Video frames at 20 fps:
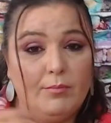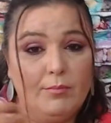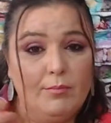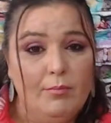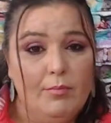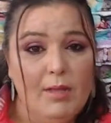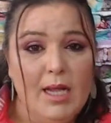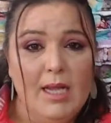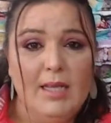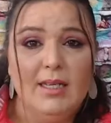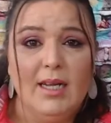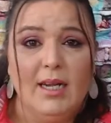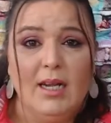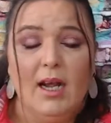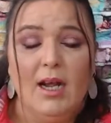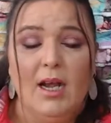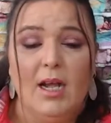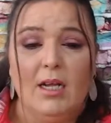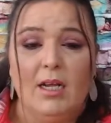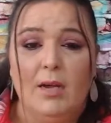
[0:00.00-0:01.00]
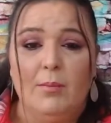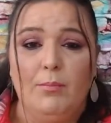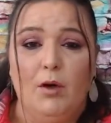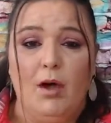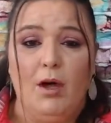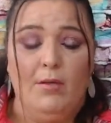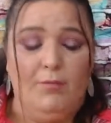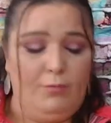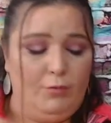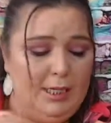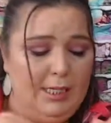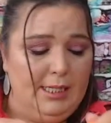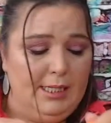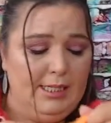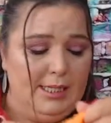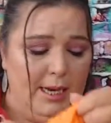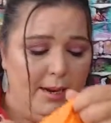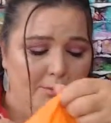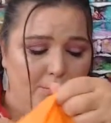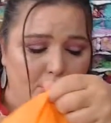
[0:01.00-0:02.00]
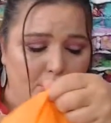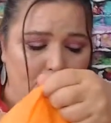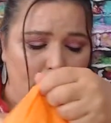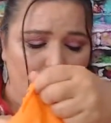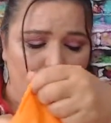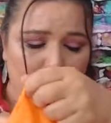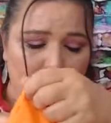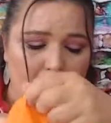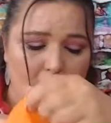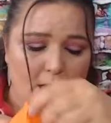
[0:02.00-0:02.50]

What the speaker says: is I got a couple of free samples